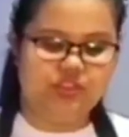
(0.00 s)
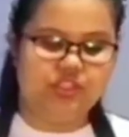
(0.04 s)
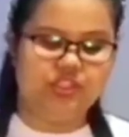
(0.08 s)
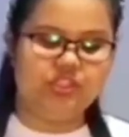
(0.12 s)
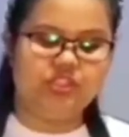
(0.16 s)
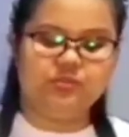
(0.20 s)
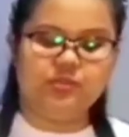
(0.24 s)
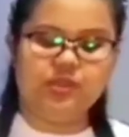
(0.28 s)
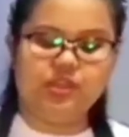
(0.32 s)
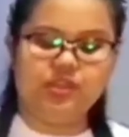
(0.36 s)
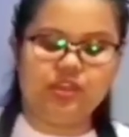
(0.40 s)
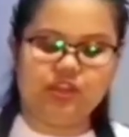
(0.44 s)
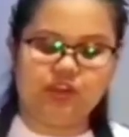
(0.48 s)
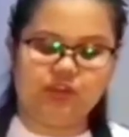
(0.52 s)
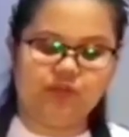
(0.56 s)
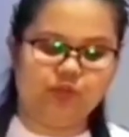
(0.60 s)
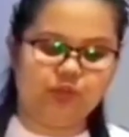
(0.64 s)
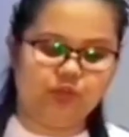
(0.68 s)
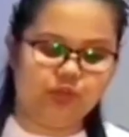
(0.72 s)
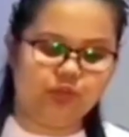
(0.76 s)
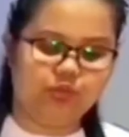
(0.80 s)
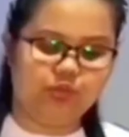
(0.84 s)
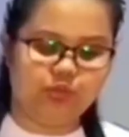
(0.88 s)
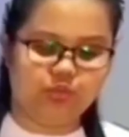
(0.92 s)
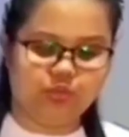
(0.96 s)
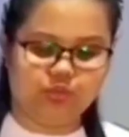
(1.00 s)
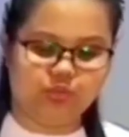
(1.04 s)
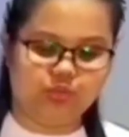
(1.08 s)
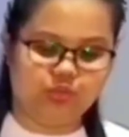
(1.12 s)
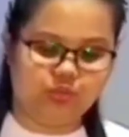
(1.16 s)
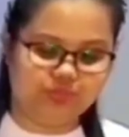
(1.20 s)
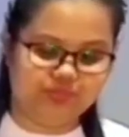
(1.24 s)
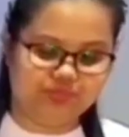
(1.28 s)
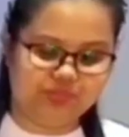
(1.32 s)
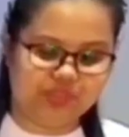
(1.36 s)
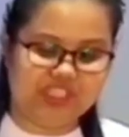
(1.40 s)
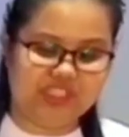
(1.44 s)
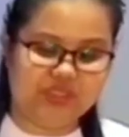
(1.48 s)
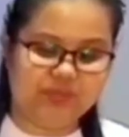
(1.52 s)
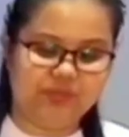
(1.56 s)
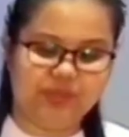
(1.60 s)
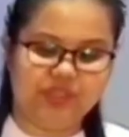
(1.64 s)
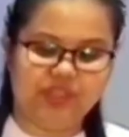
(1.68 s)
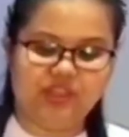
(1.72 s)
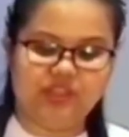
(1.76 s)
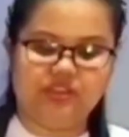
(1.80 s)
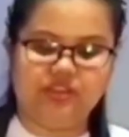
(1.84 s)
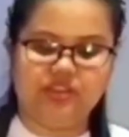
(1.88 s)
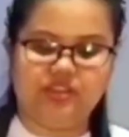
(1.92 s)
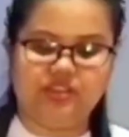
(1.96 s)
Just be careful to
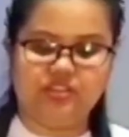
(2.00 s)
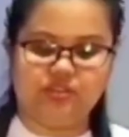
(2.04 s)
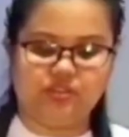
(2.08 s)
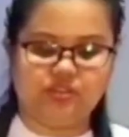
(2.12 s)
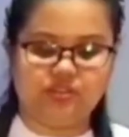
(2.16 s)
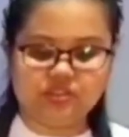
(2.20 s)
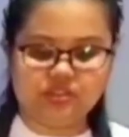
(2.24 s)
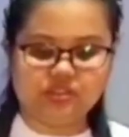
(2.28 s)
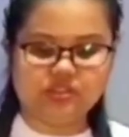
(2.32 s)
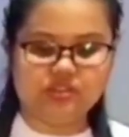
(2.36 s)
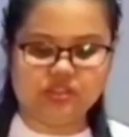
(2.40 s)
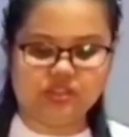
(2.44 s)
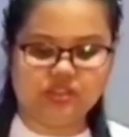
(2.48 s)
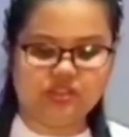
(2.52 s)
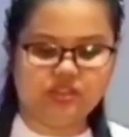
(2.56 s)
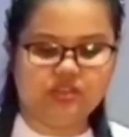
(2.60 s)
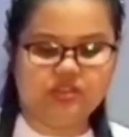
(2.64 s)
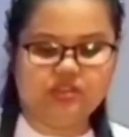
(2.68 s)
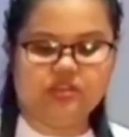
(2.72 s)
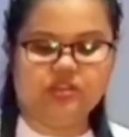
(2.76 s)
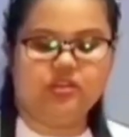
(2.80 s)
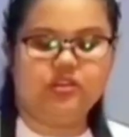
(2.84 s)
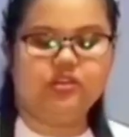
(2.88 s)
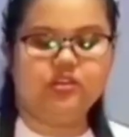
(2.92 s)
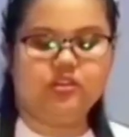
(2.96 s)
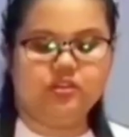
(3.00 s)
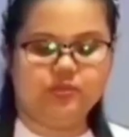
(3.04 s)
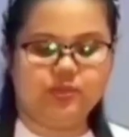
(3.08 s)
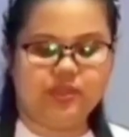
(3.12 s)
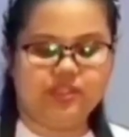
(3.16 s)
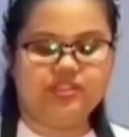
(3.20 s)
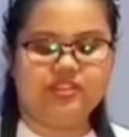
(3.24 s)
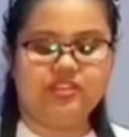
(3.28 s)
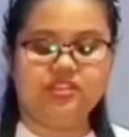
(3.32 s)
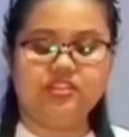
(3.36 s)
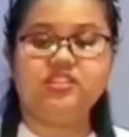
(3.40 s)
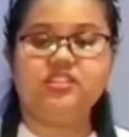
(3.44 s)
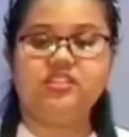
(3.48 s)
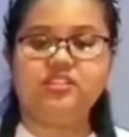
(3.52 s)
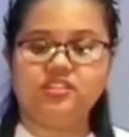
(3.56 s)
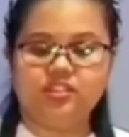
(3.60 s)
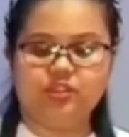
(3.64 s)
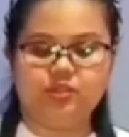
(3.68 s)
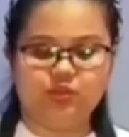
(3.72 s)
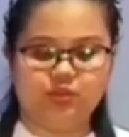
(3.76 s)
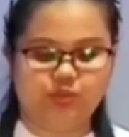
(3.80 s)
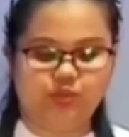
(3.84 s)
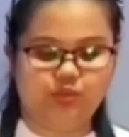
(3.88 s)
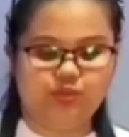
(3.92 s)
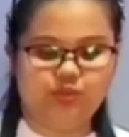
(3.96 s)
spill the sauce, but it's
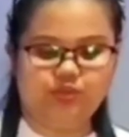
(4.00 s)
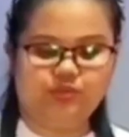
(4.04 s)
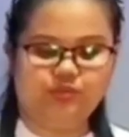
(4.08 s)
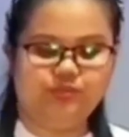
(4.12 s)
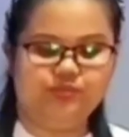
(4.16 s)
easy to do.